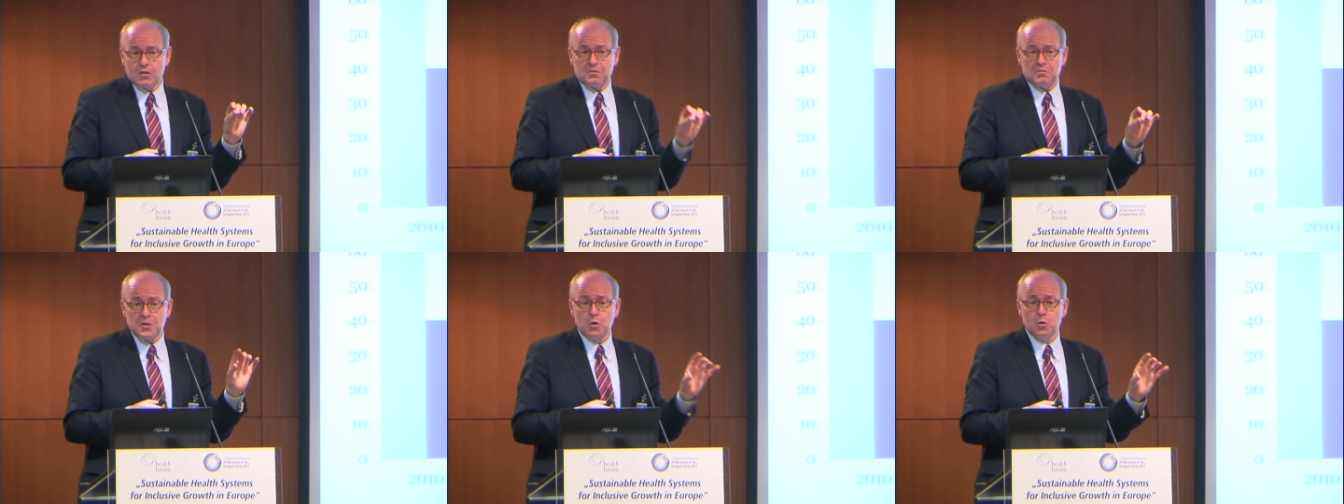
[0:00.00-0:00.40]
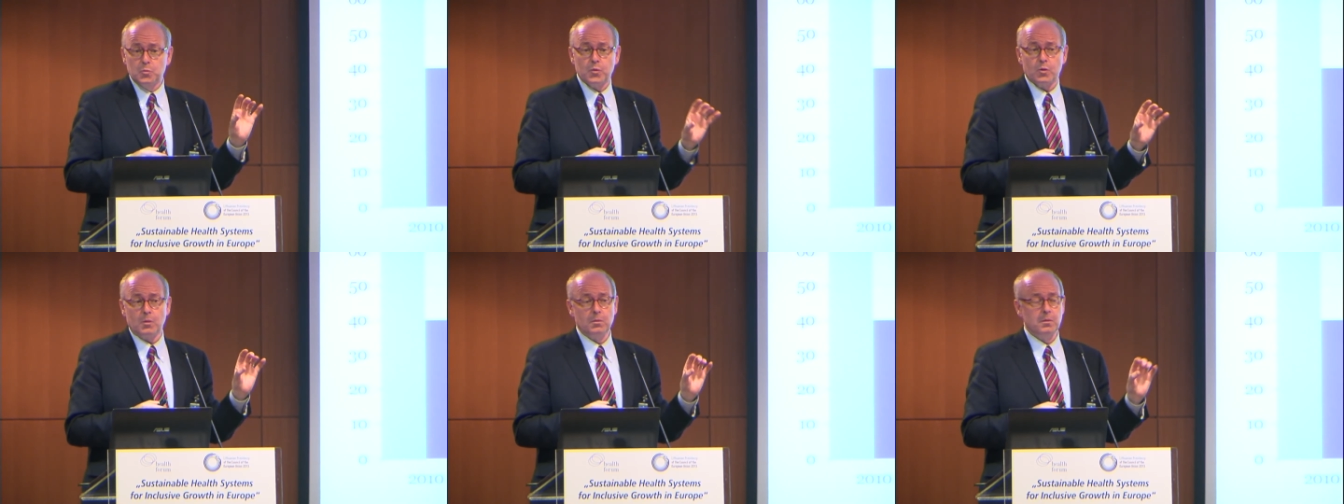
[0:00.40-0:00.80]
acute
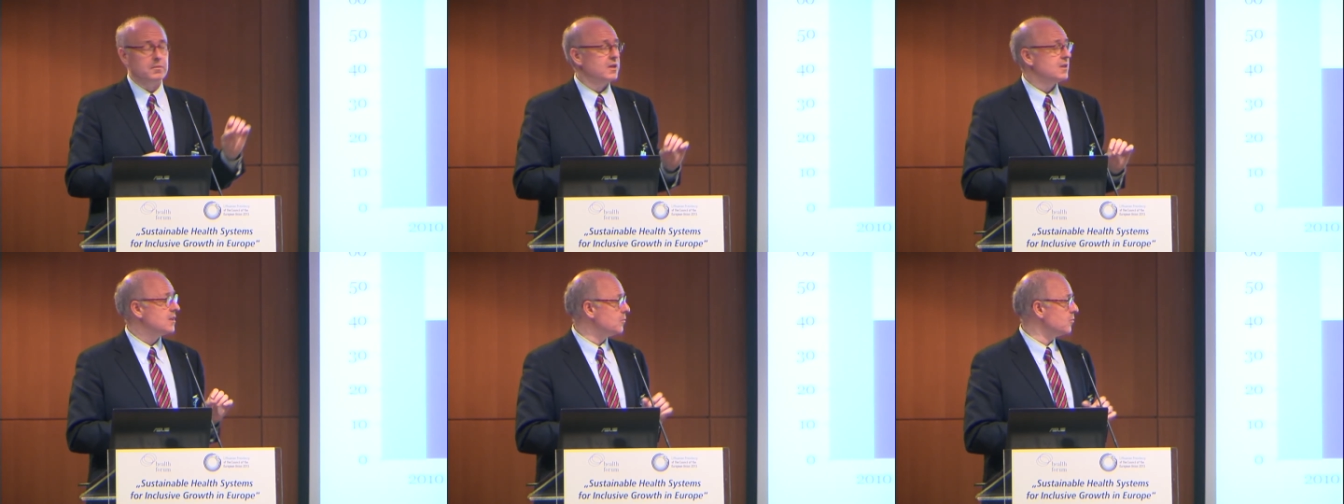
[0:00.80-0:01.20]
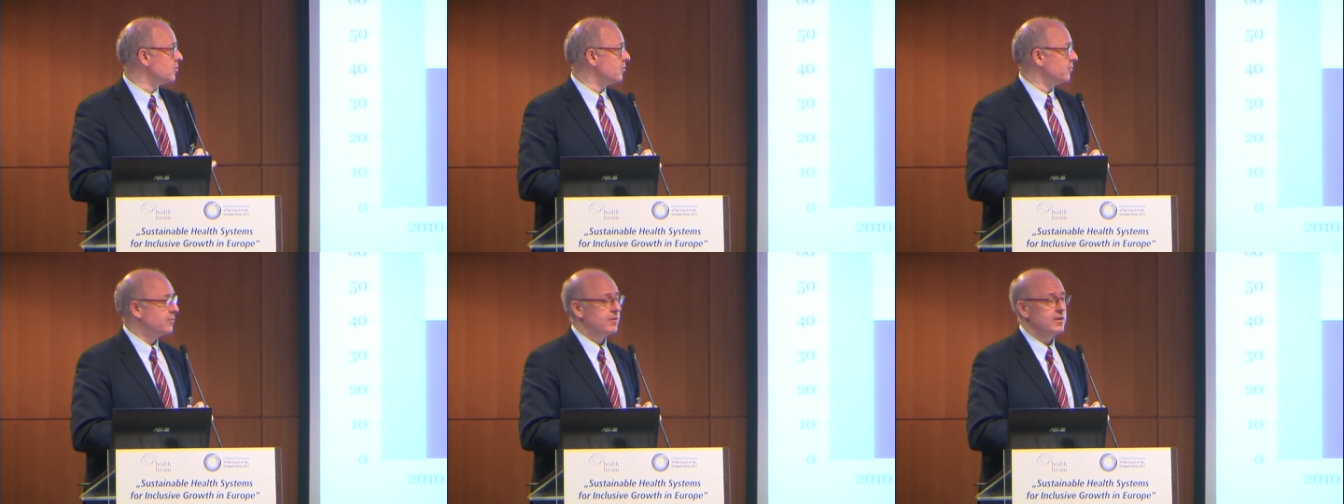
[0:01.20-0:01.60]
problem in terms
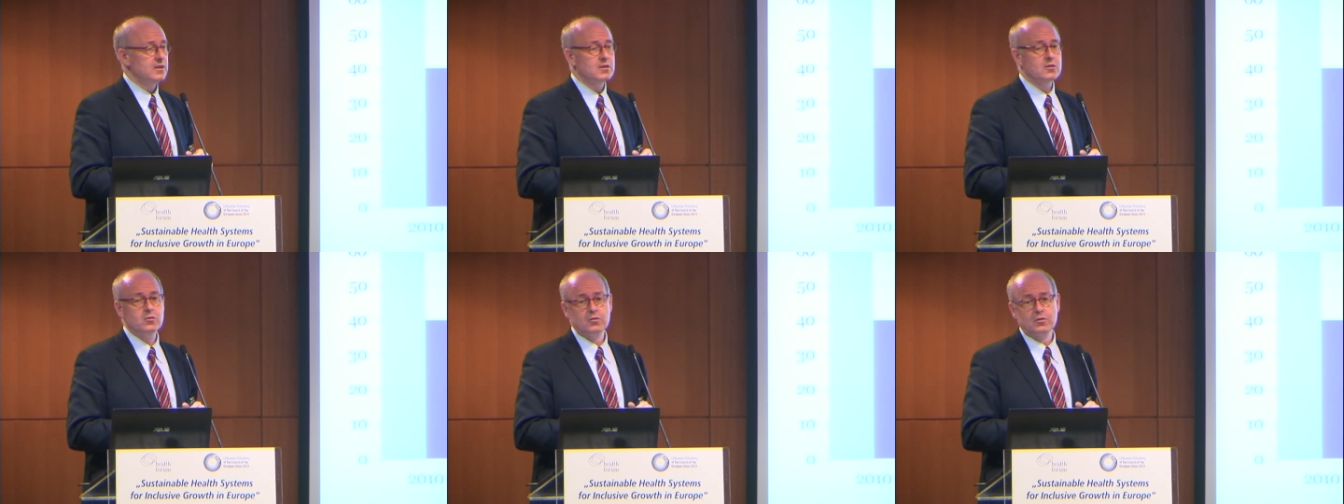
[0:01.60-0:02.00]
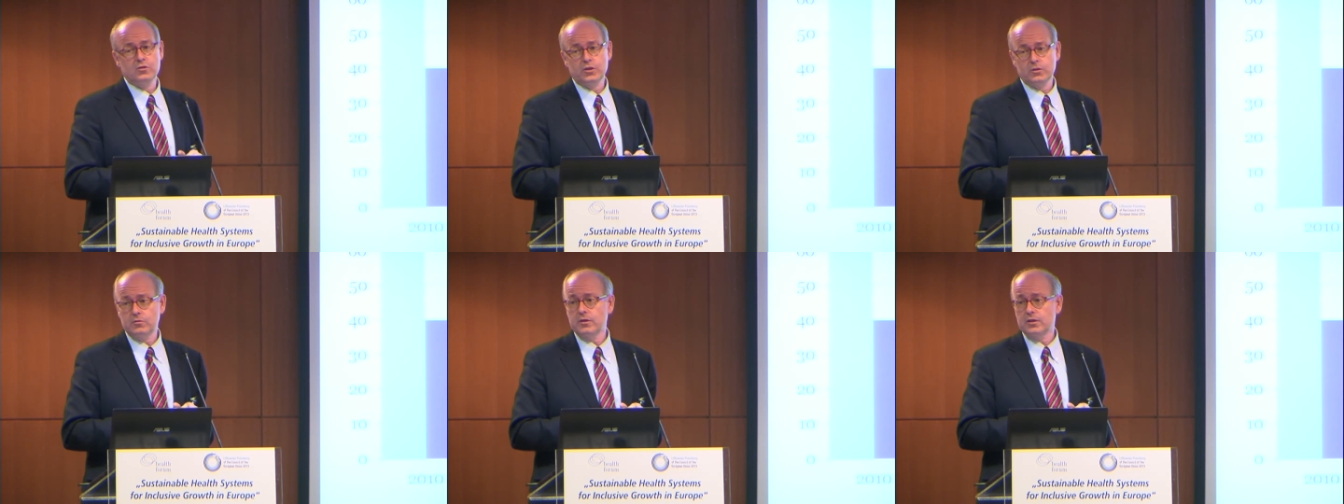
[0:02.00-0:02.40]
of
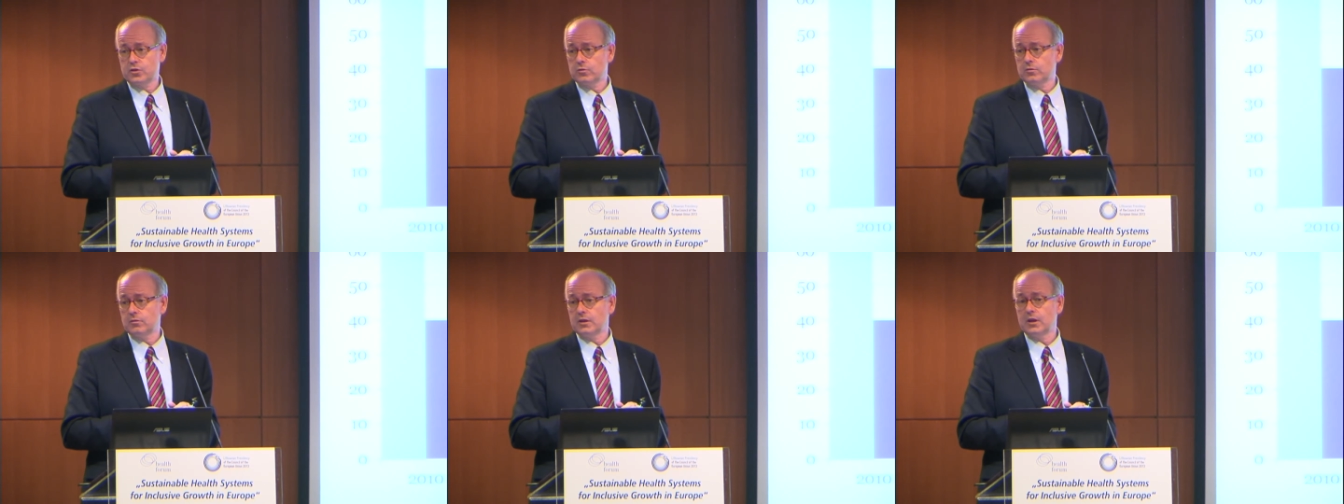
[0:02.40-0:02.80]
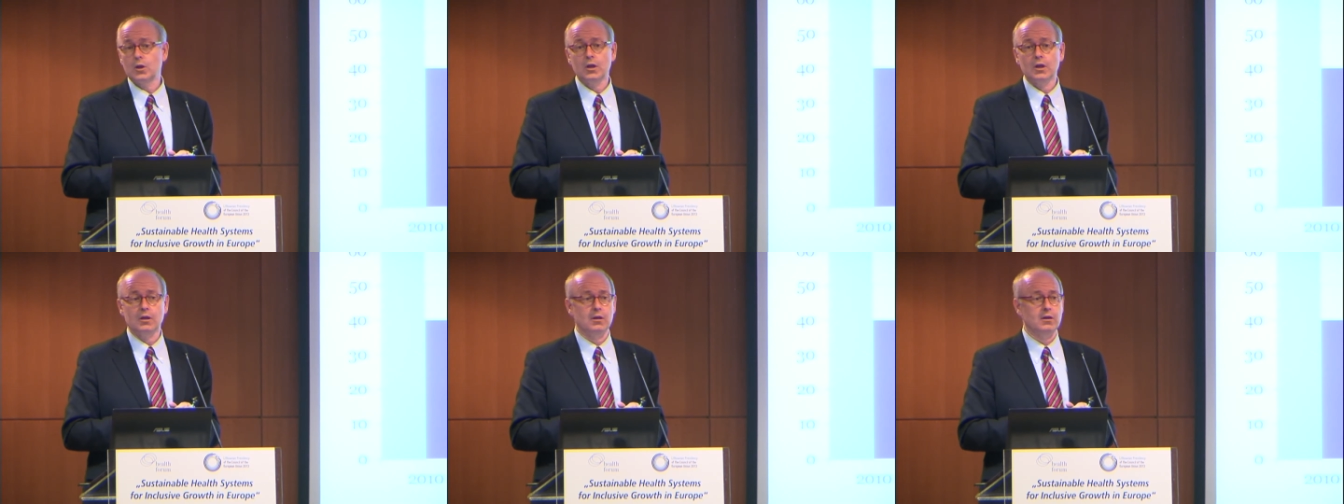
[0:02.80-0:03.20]
intergenerational
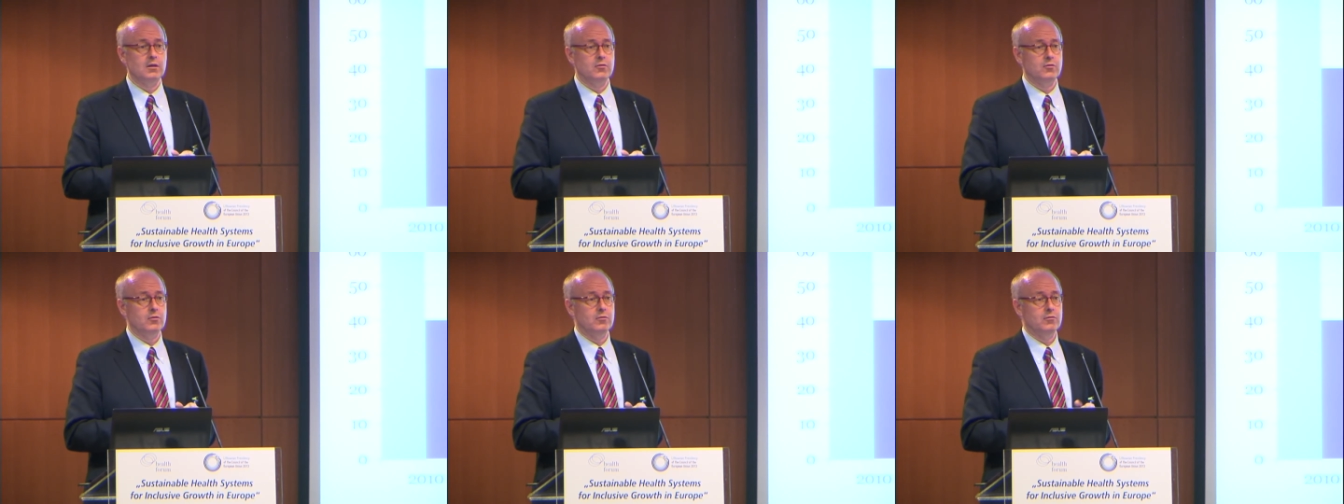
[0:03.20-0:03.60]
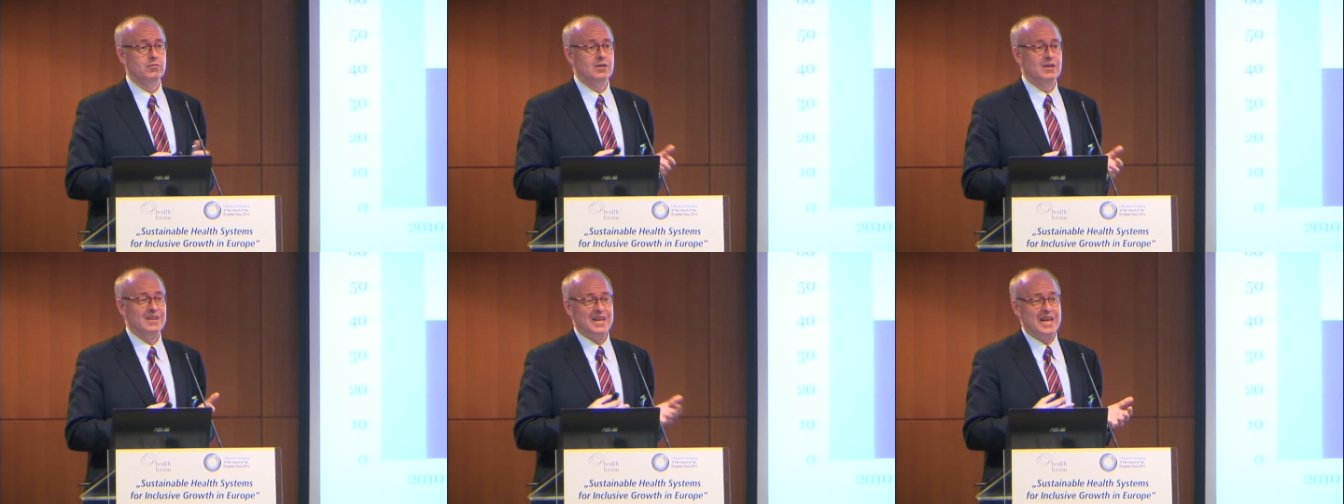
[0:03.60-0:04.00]
sort of
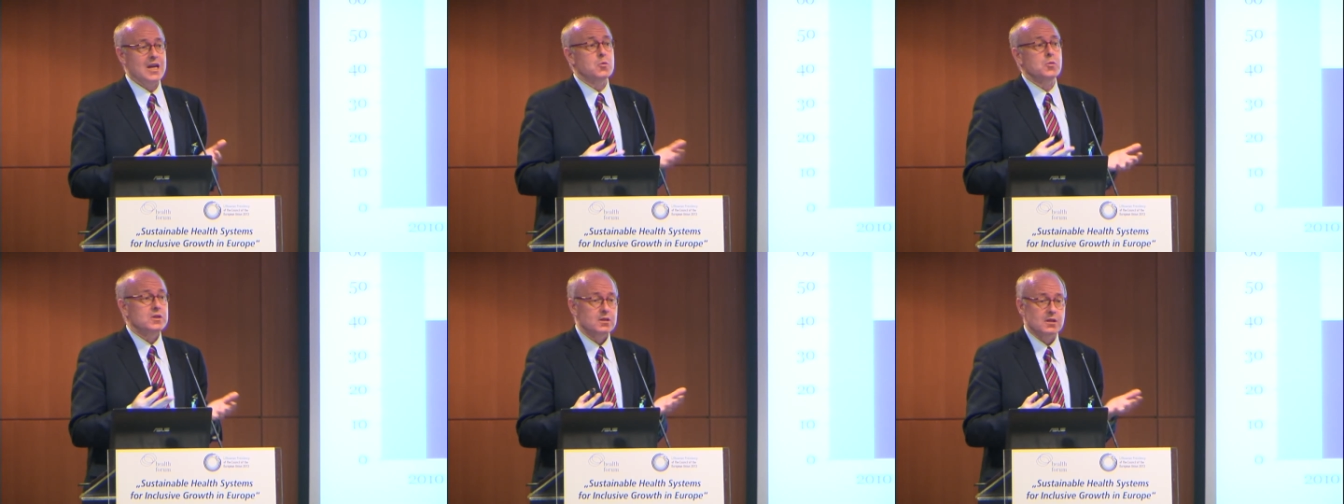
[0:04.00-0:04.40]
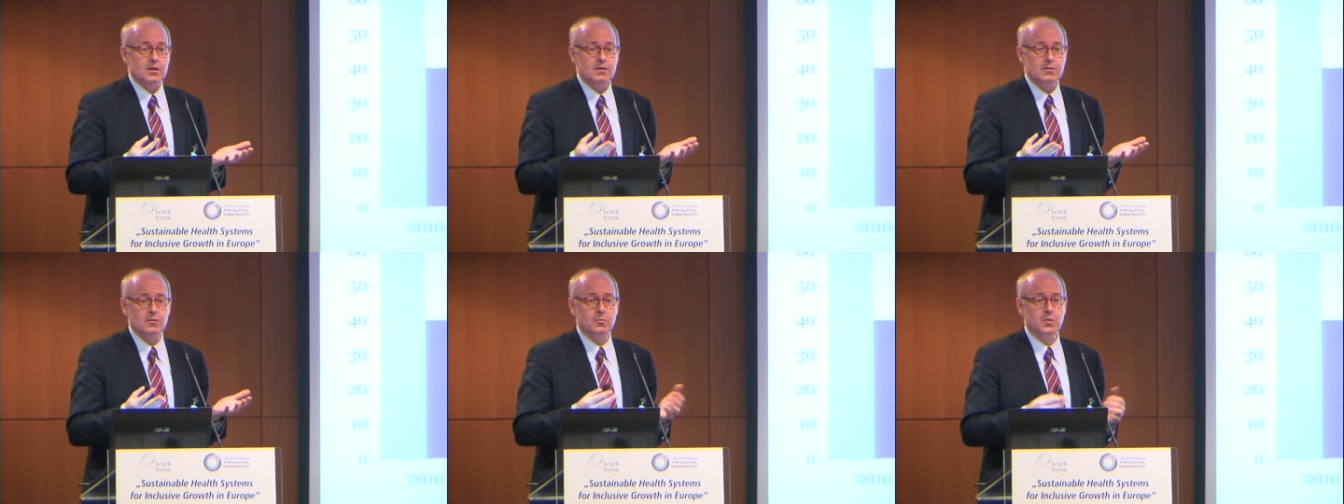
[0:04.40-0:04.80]
equity,
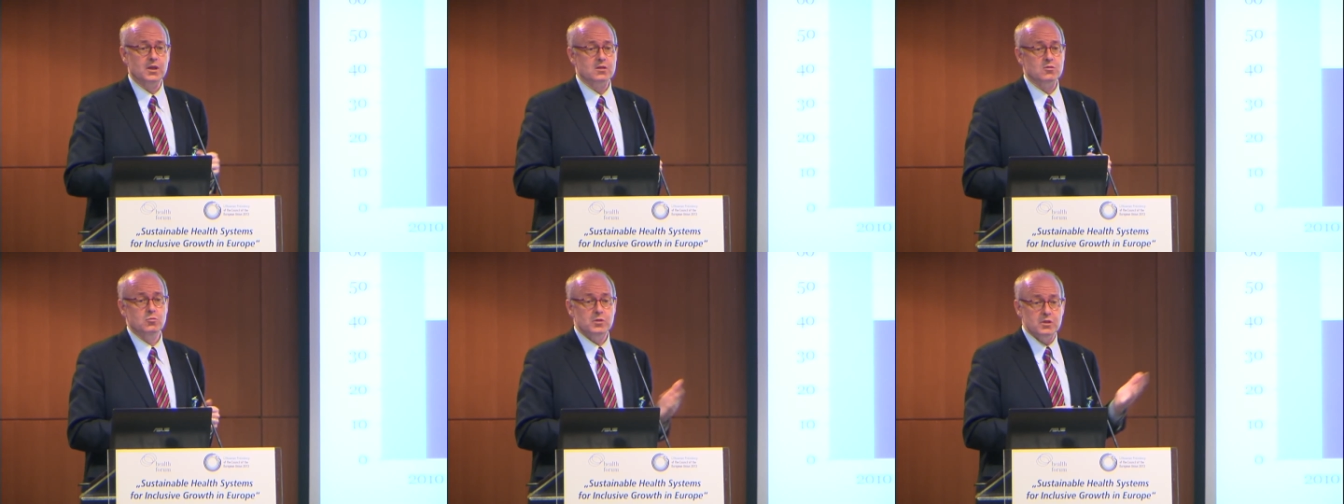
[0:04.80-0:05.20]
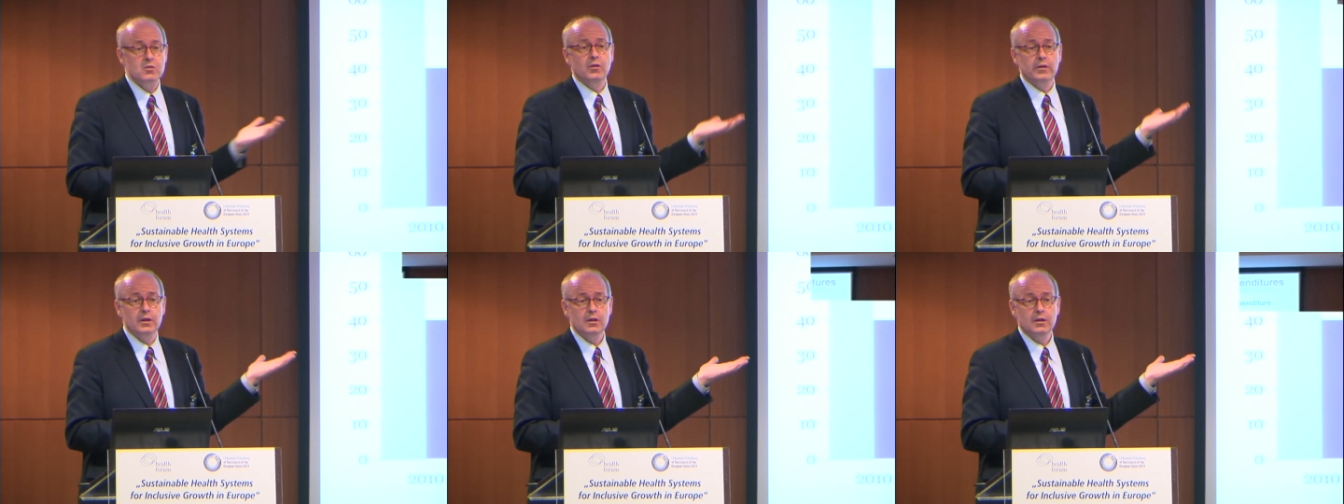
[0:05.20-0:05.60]
because who is
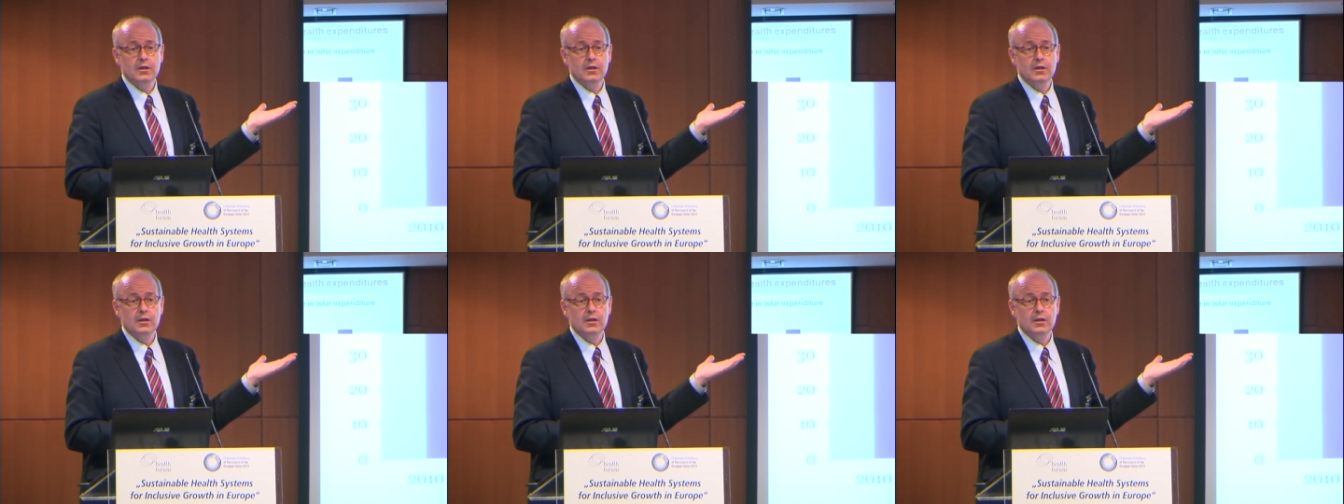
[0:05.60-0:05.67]
going